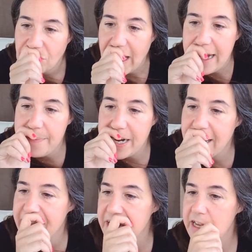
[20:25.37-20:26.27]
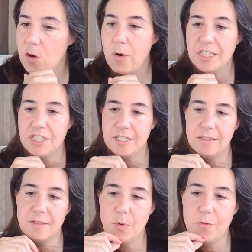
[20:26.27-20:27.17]
Anybody have any
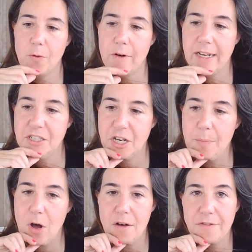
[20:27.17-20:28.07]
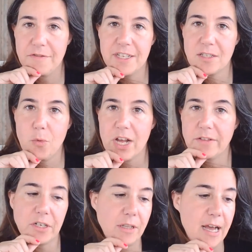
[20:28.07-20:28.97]
questions before I jump off of this quick
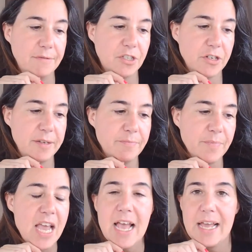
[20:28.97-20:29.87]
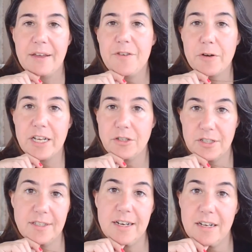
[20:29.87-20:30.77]
little live stream? If you're
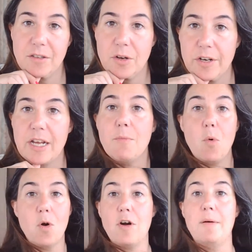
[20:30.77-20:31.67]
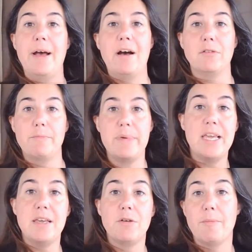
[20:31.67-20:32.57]
interested in learning more about
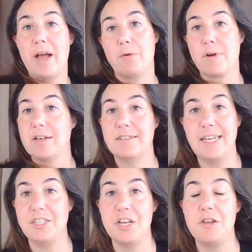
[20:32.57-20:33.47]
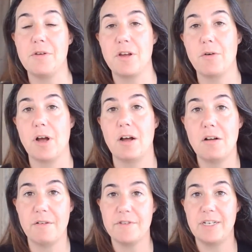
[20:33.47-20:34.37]
me or my organization, you can go to
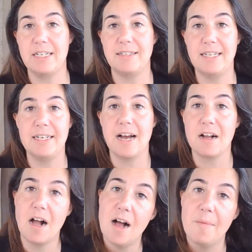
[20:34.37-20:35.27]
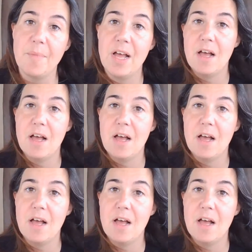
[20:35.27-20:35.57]
uncoverdc.com.